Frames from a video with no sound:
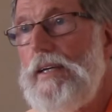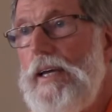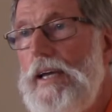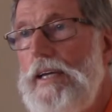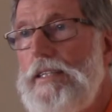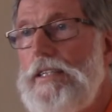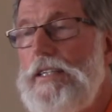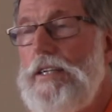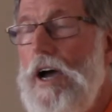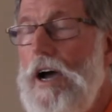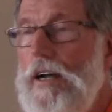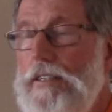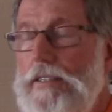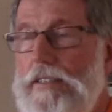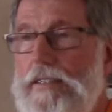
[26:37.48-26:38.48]
is
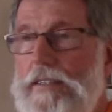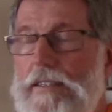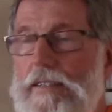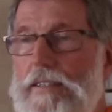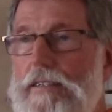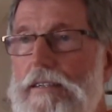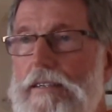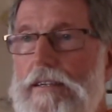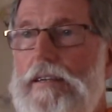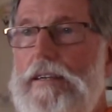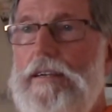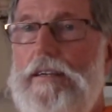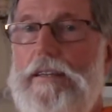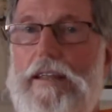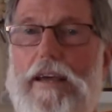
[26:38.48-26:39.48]
not
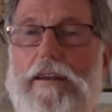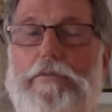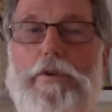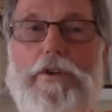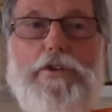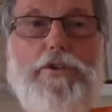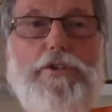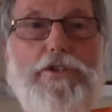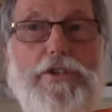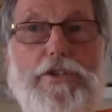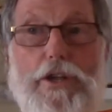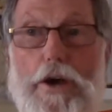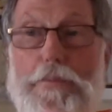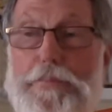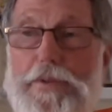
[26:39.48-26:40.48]
that we should
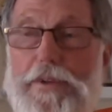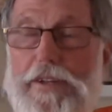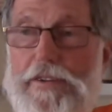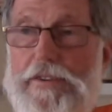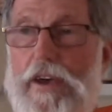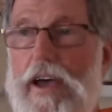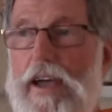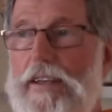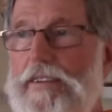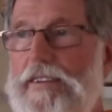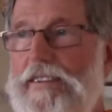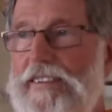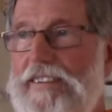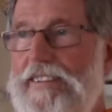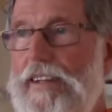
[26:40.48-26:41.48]
stop the desires.
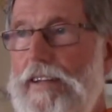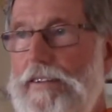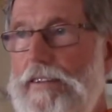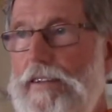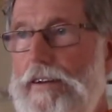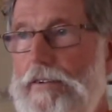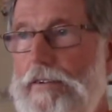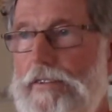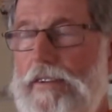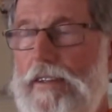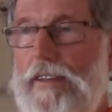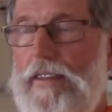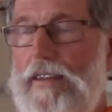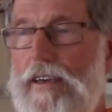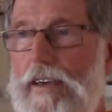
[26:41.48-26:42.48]
That's the interesting
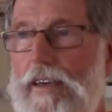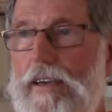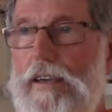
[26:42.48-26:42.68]
thing.